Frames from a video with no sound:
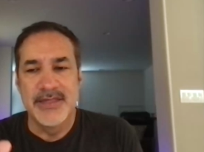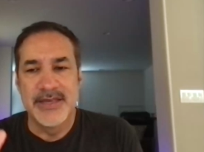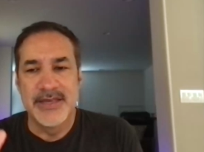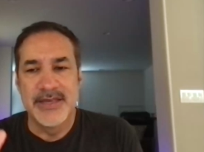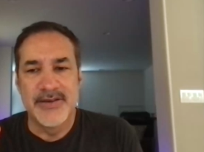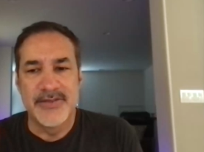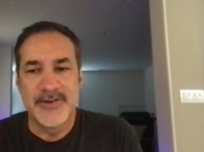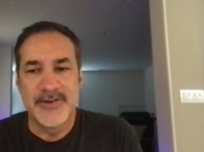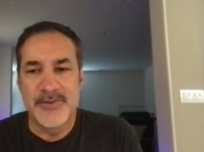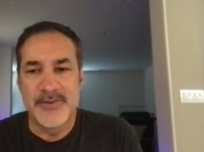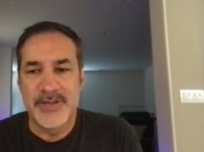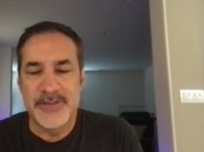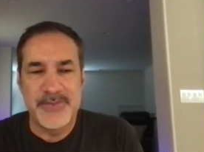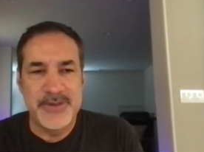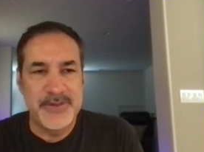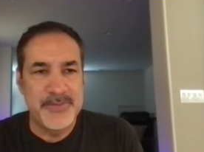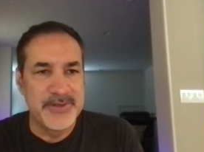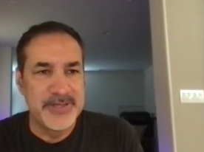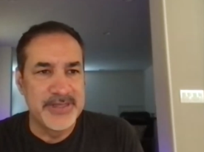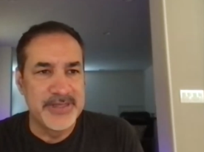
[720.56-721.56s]
Now, there are many
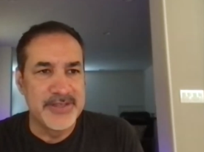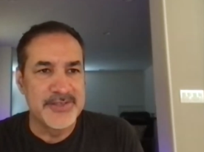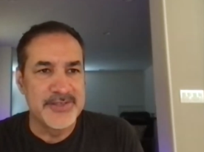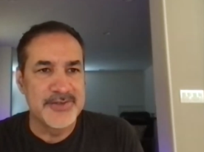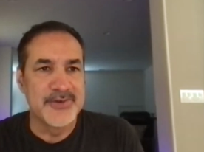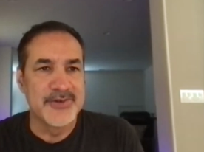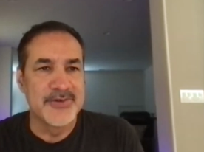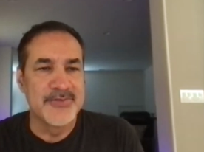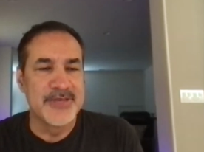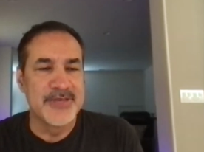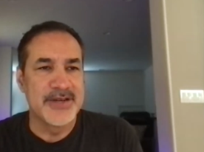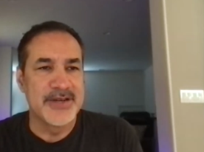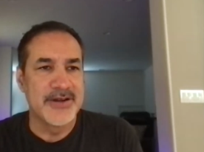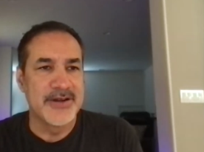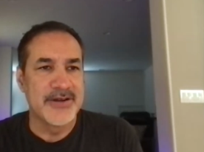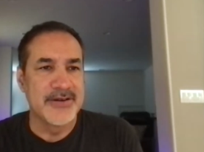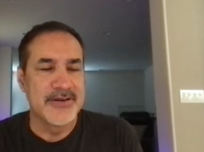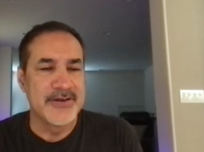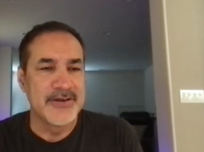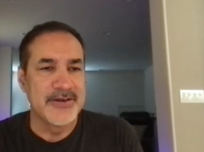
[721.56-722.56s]
people in this room that
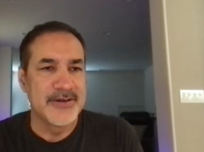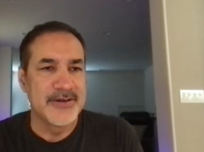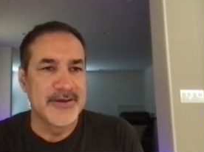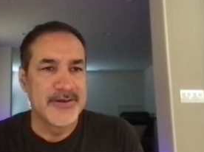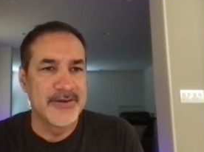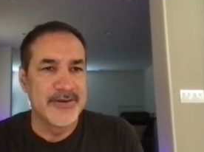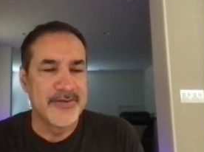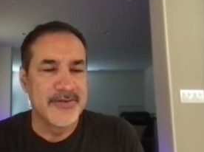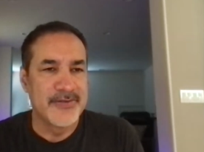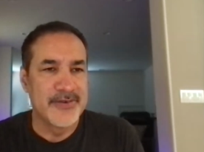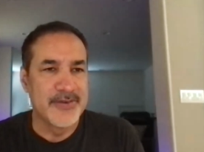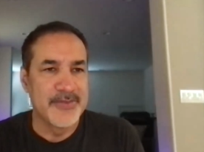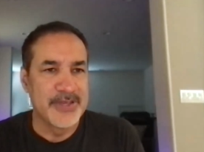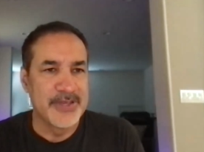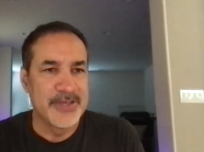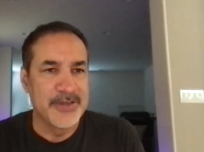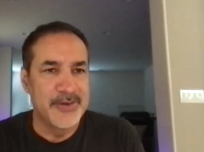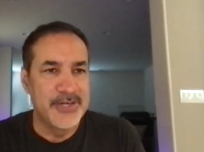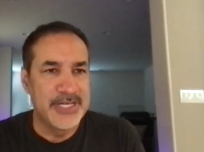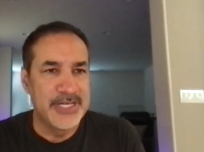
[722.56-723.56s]
are from a
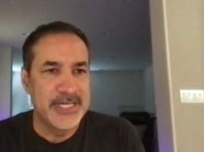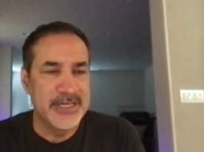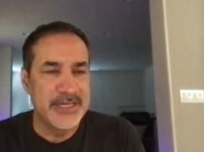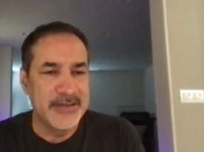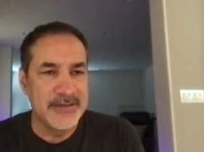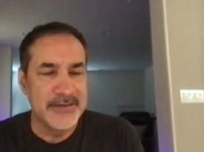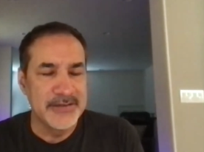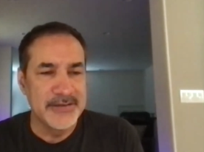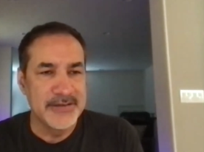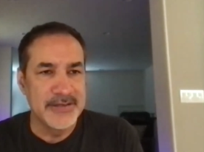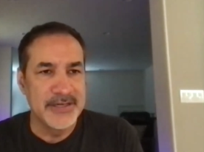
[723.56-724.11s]
unity